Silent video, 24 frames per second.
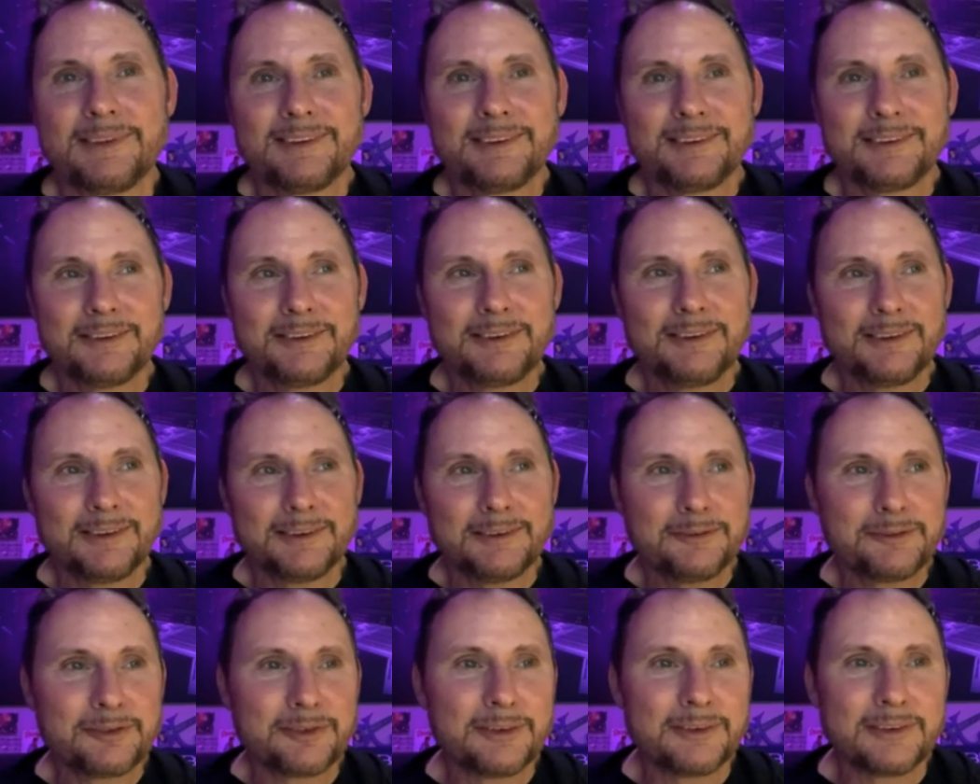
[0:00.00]
you know,
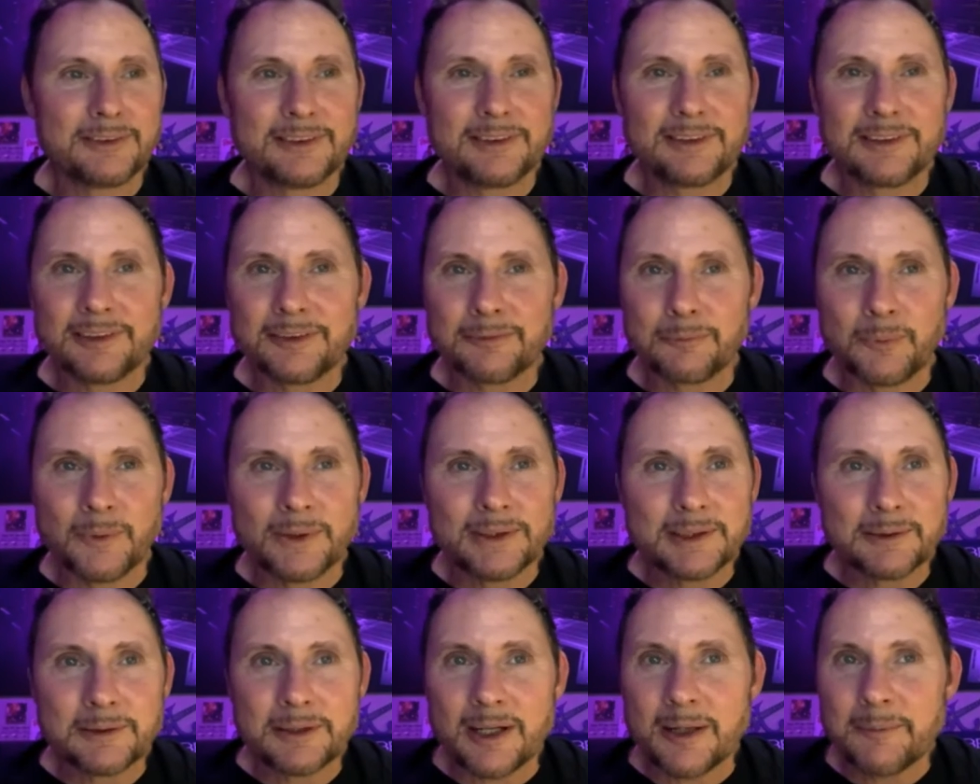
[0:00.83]
if you just
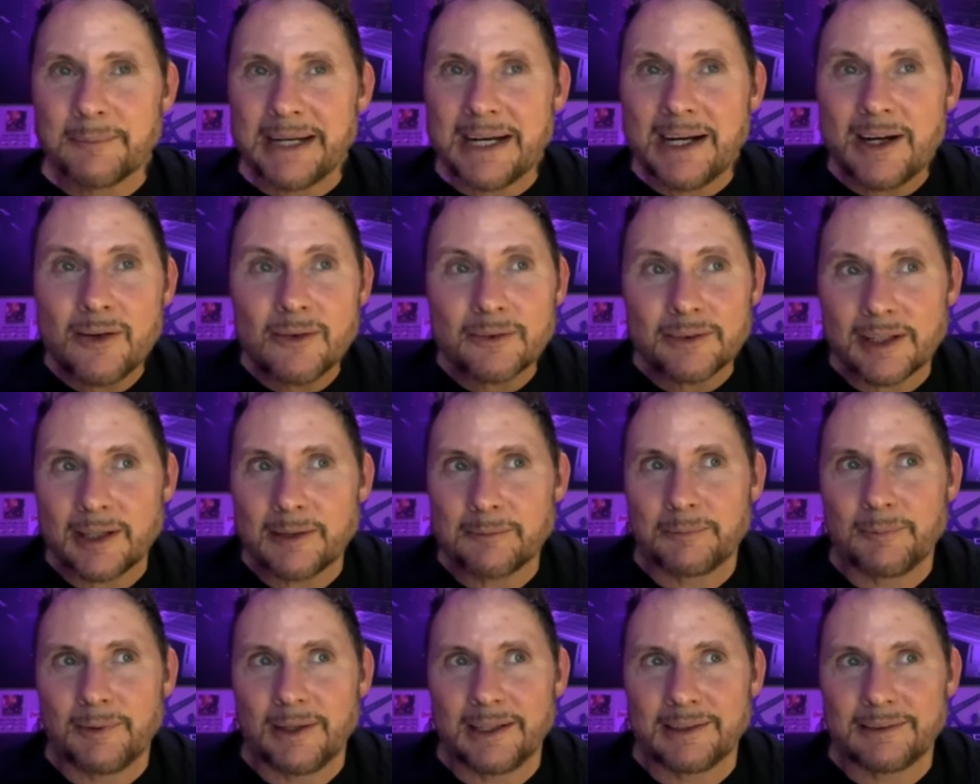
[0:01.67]
want to come out,
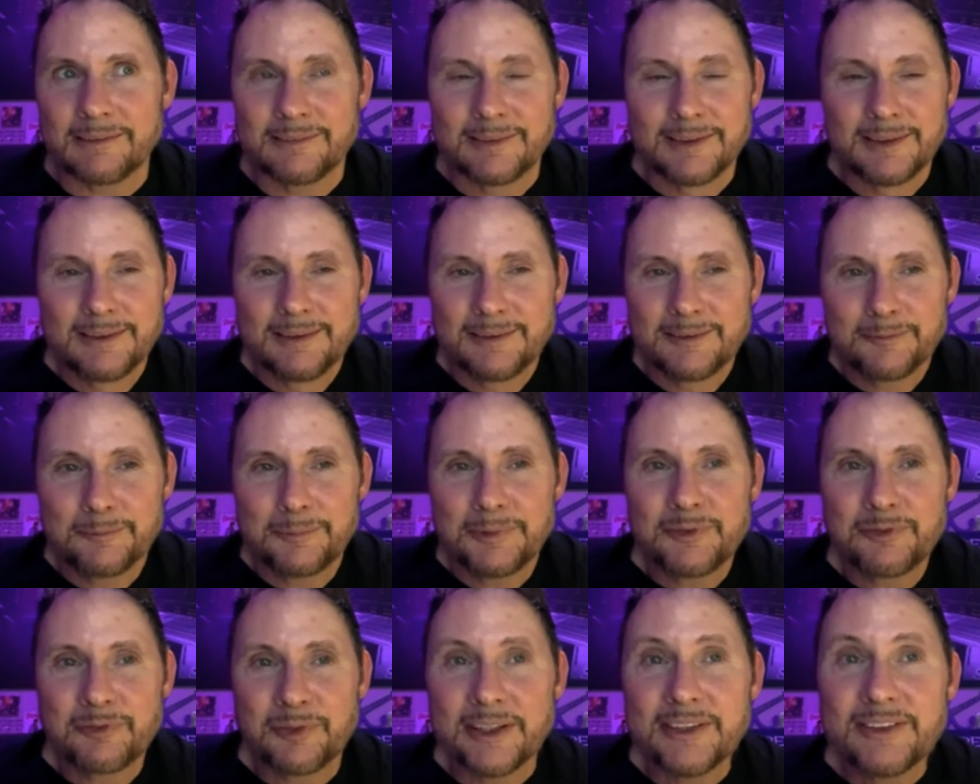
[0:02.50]
I'd
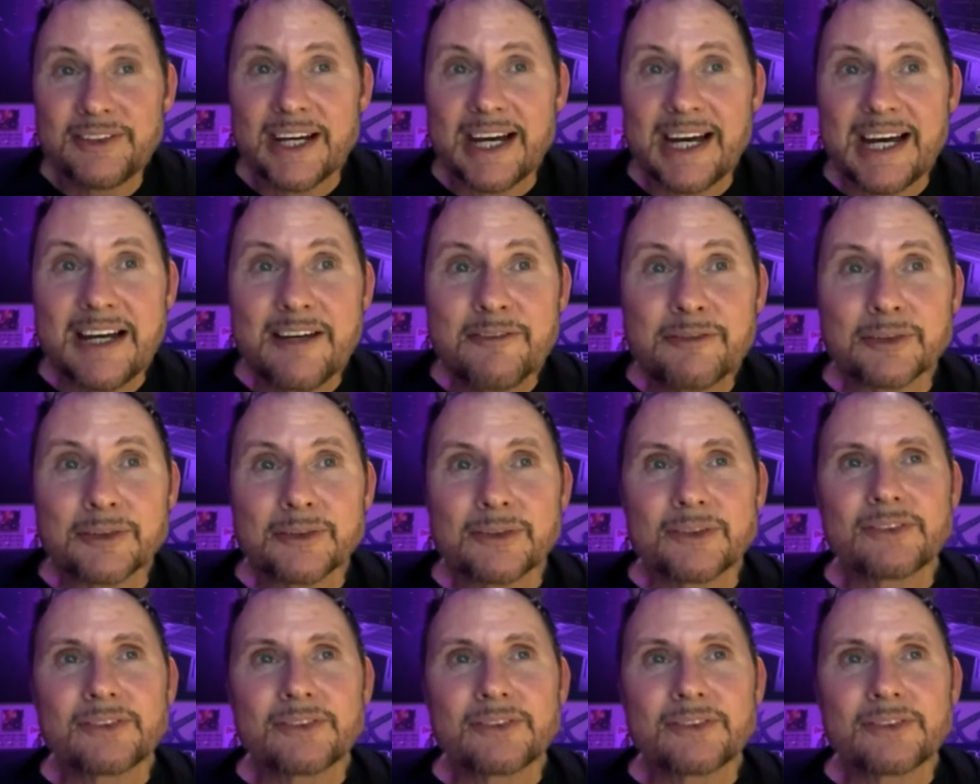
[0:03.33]
be fun to have you."